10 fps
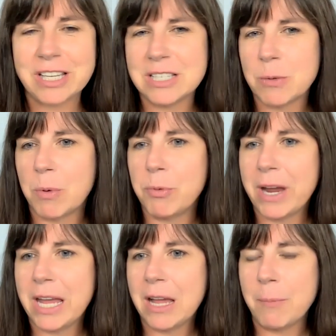So we're
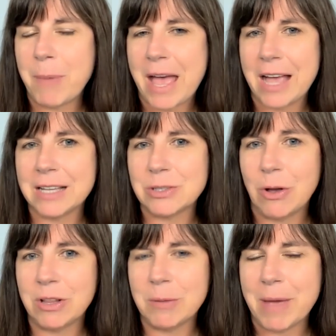bringing it back. It's
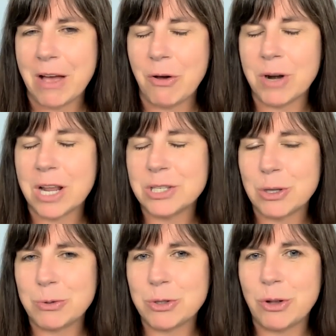all about
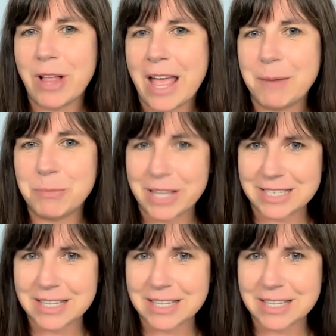social and play